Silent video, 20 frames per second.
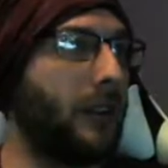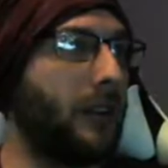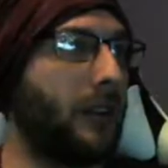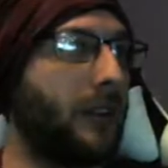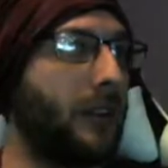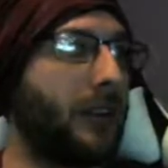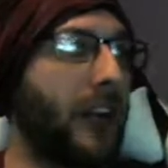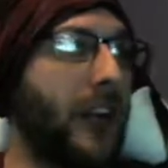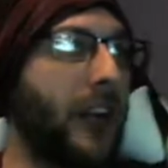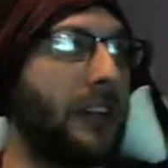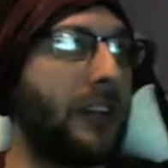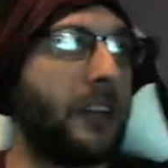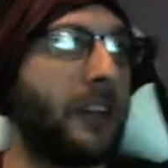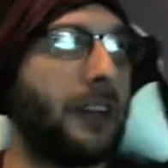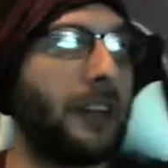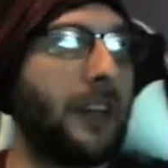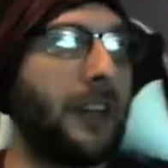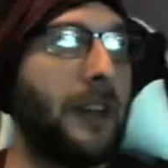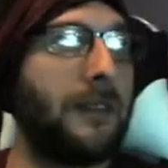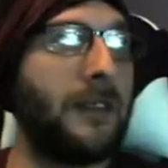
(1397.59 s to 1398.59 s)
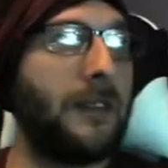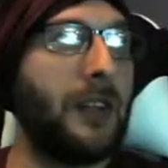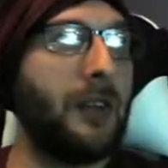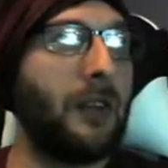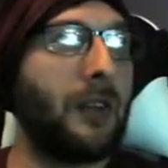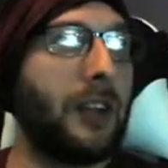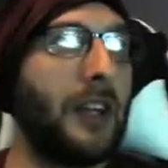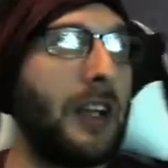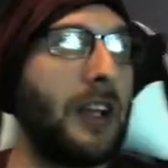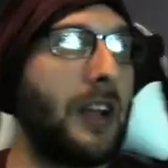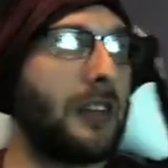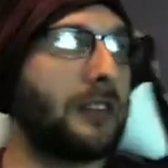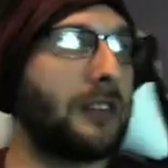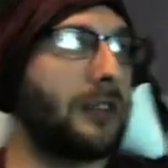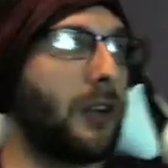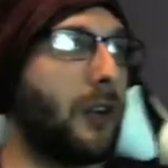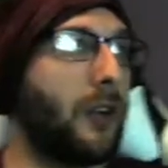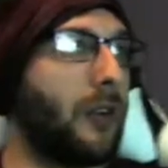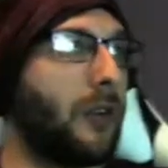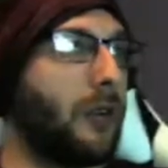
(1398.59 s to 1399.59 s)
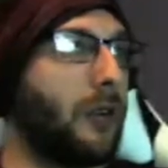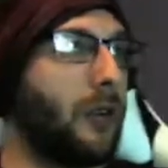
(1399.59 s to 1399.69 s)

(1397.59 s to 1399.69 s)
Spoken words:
Sidekick Lefty on ESO.